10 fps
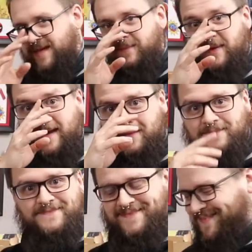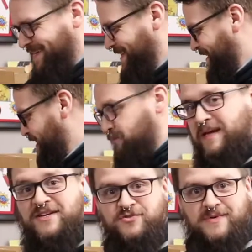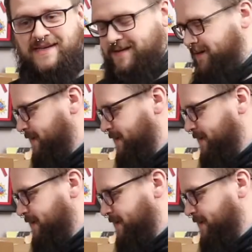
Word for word: Yep, yep. Get a binge read.